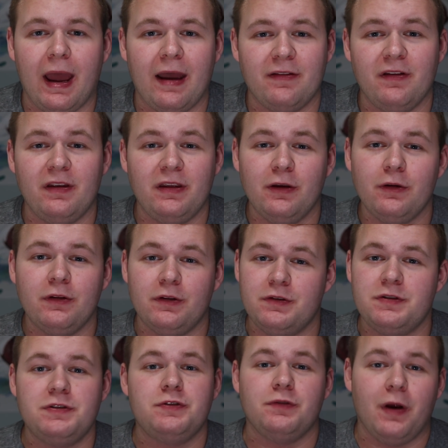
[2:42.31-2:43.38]
as it yielded
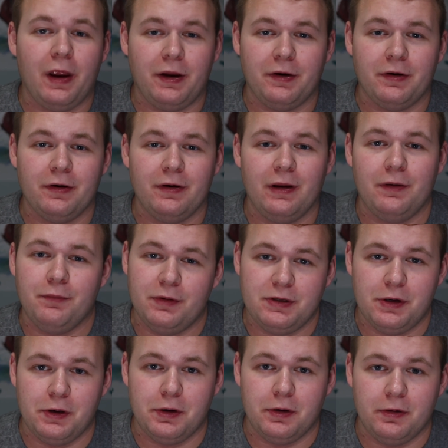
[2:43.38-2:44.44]
Striker in
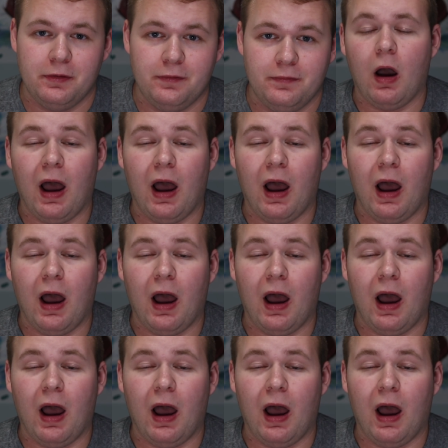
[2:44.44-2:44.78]
return.